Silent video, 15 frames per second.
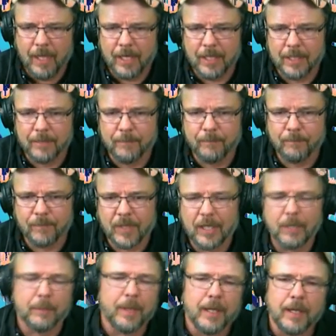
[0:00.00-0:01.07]

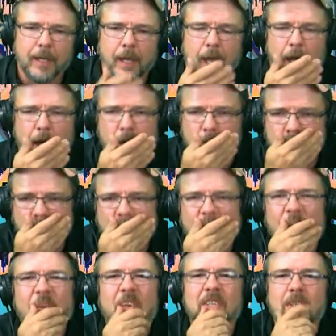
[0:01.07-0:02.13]
Anyway, we
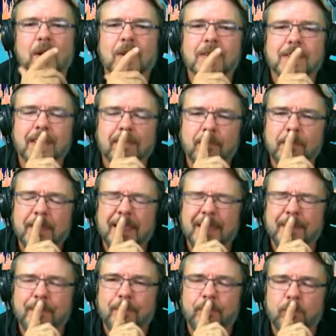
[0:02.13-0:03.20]
were going to start at 7
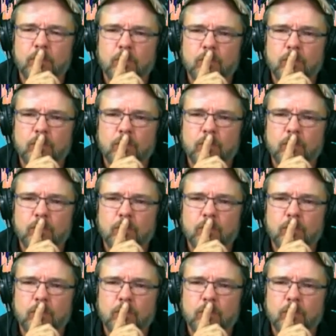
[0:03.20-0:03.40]
p.m.